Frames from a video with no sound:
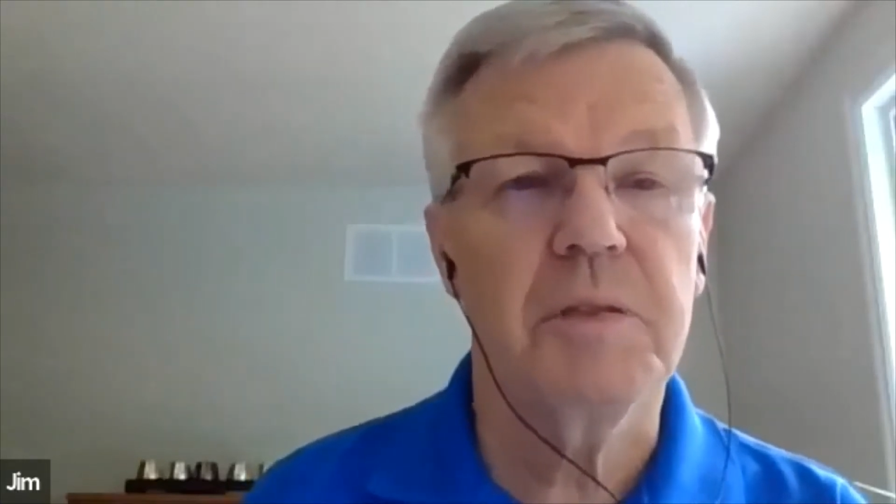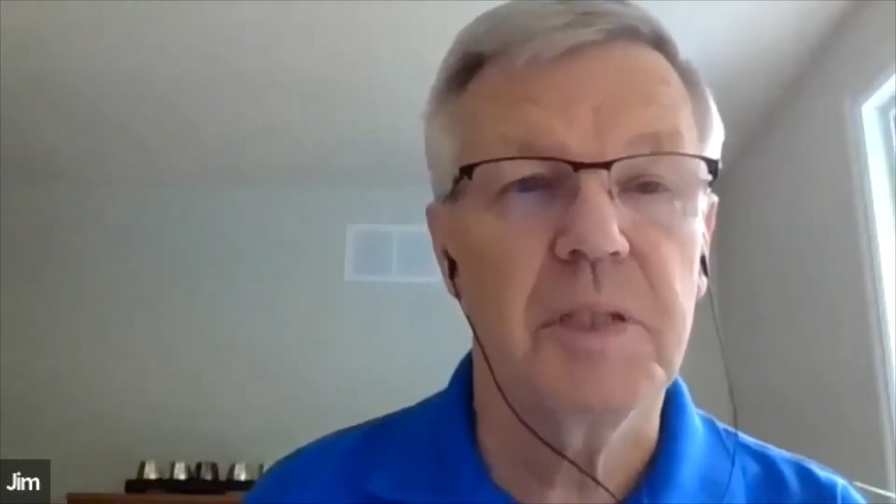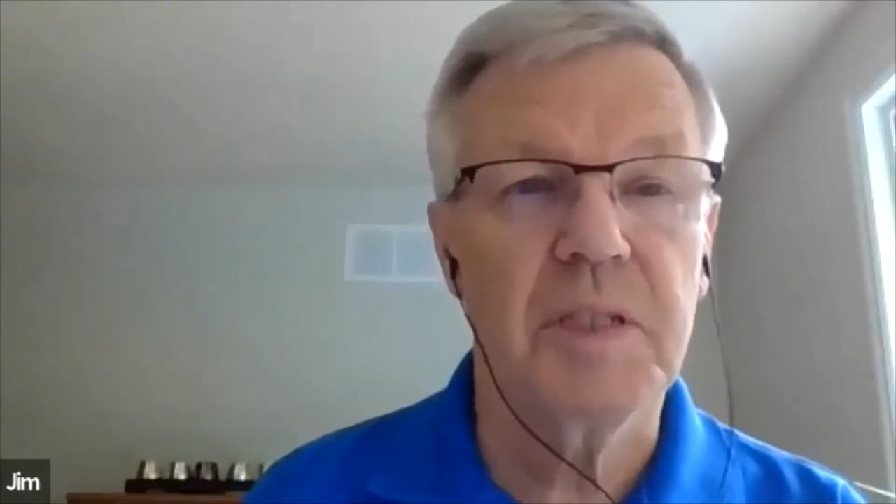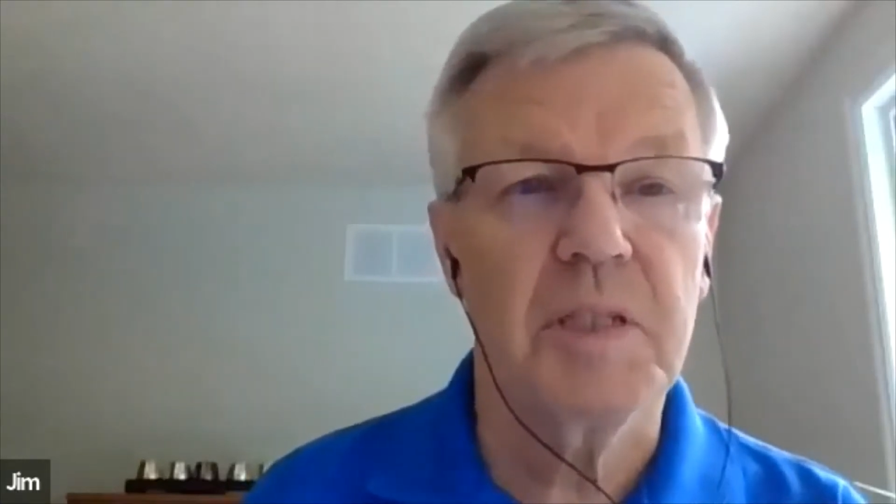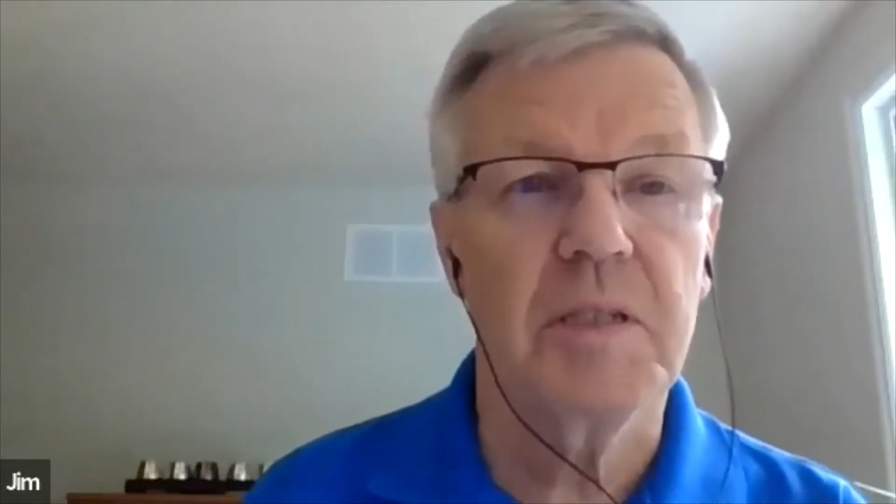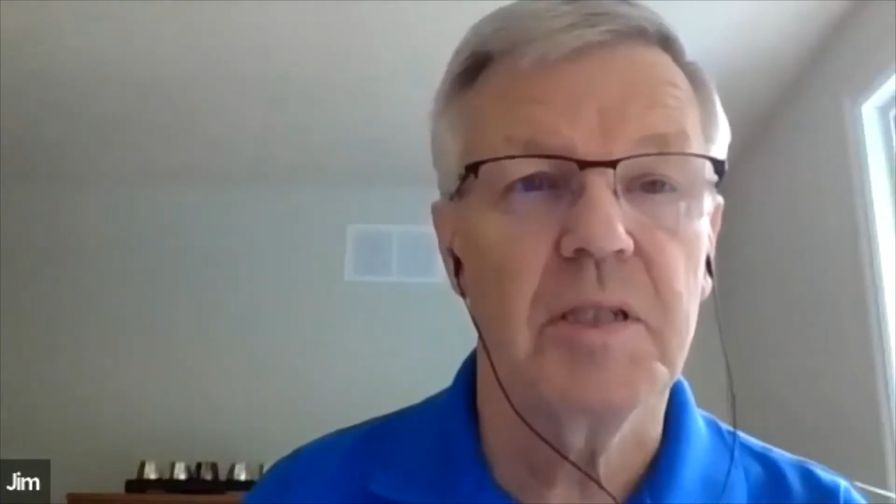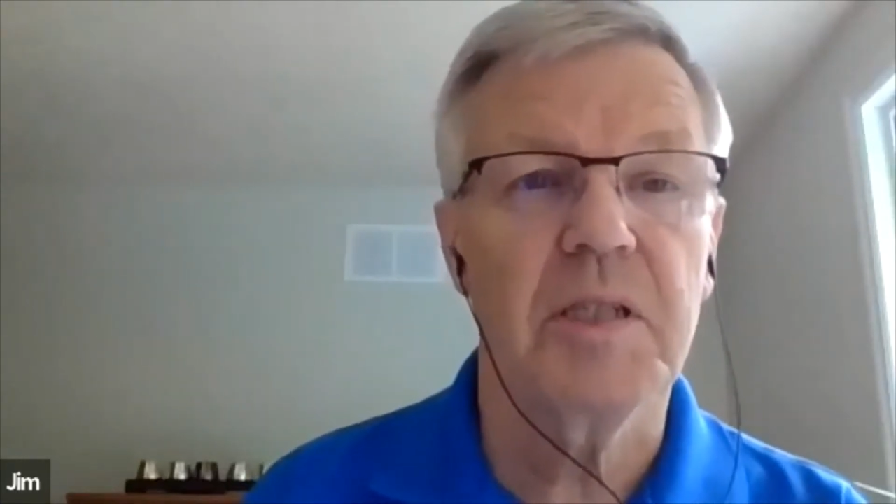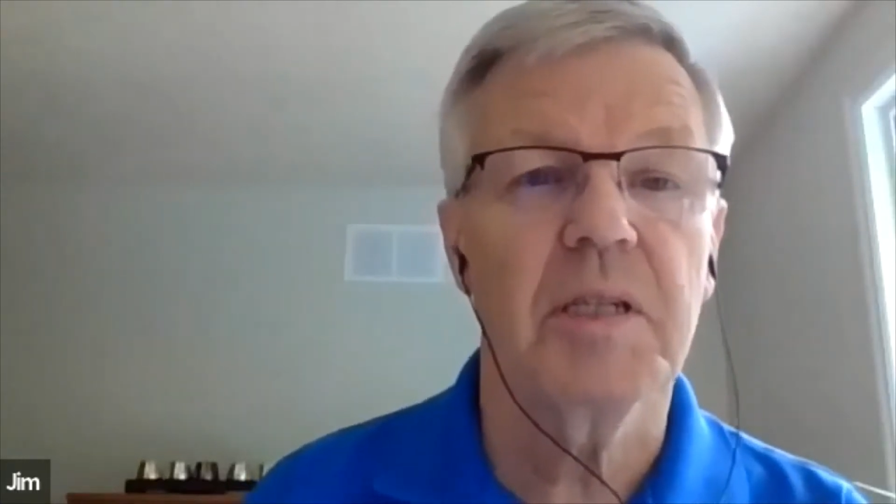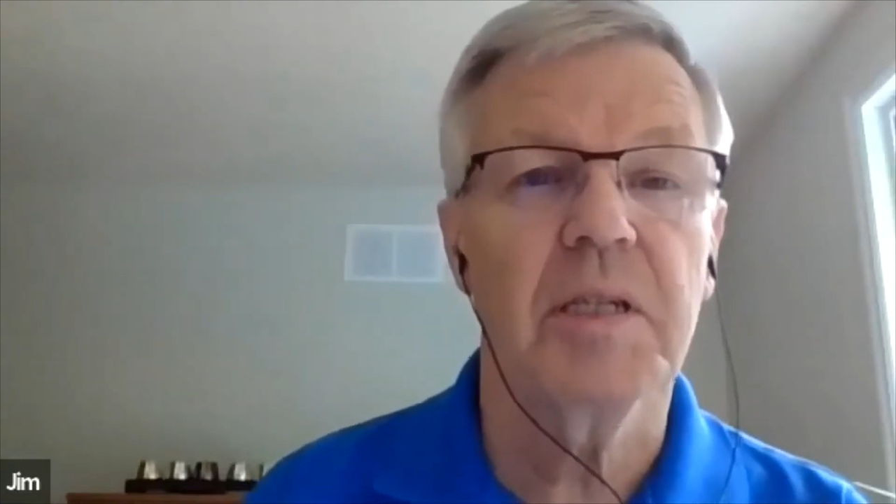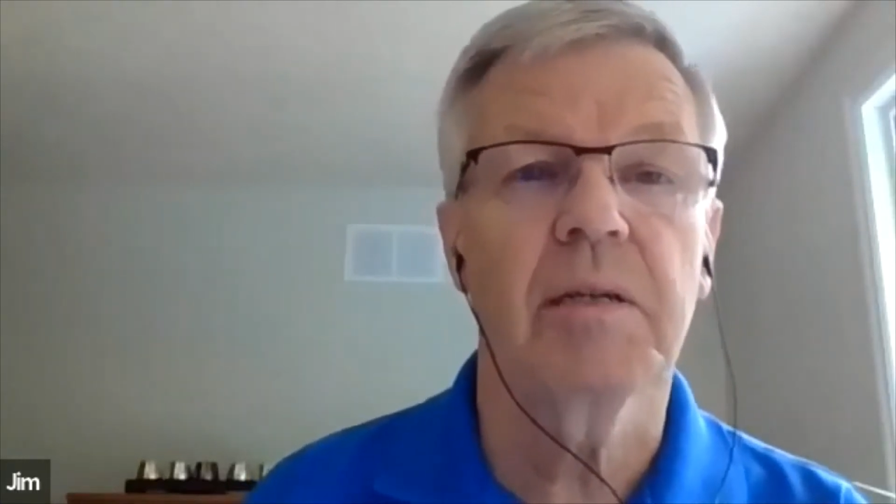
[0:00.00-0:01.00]

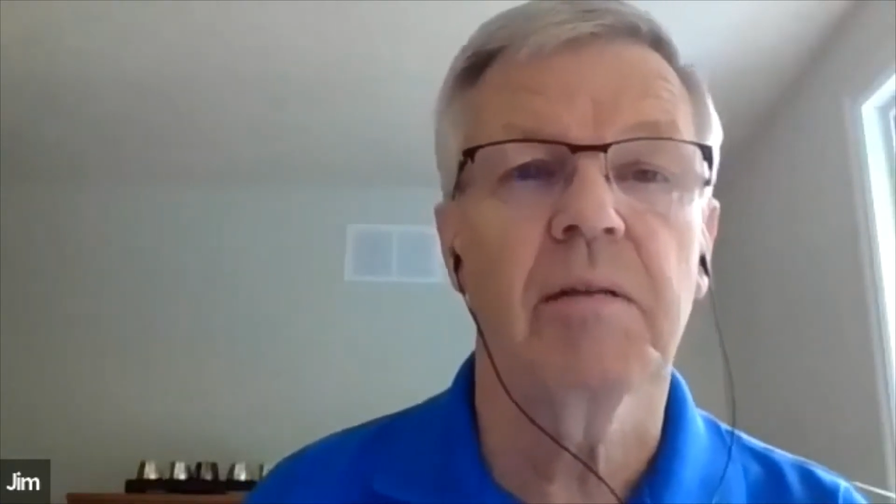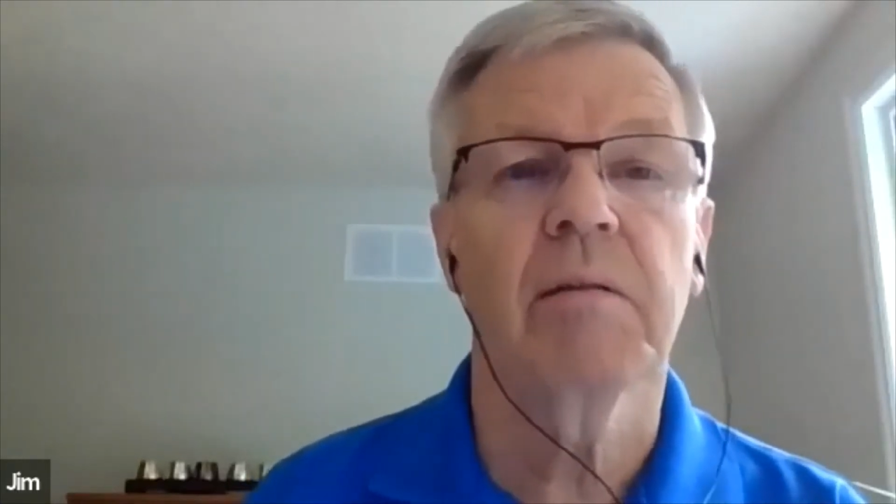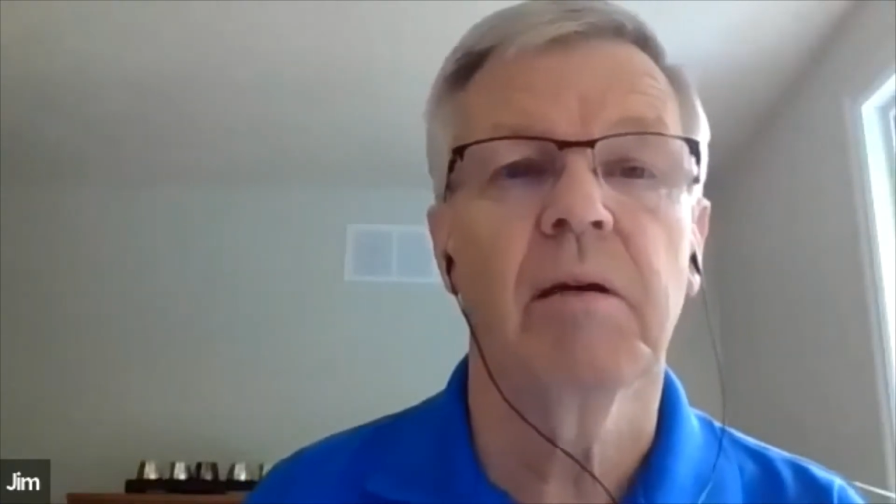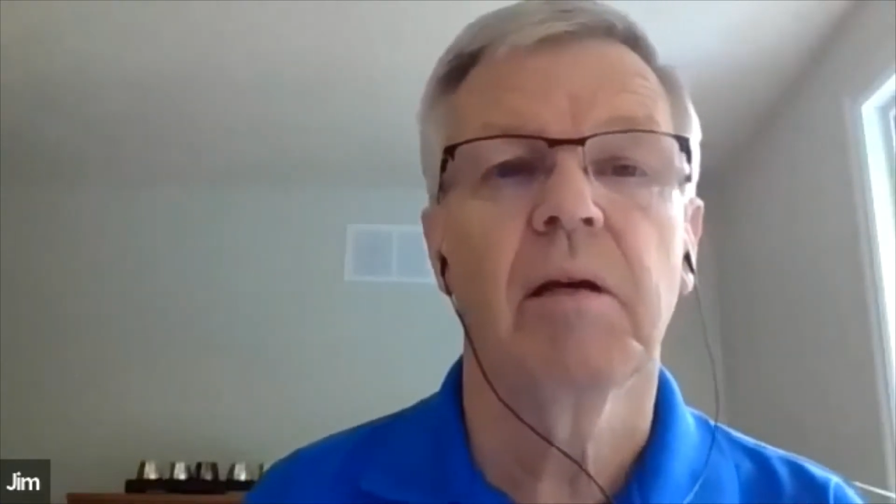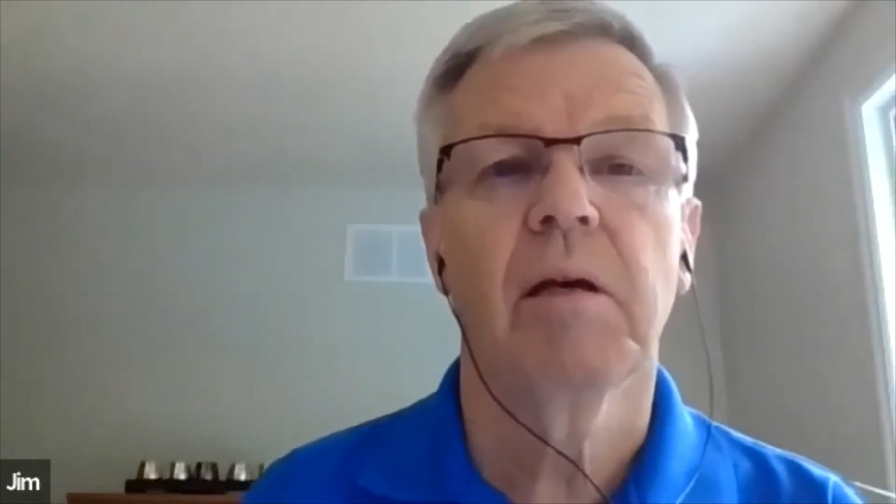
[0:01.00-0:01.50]
distancing,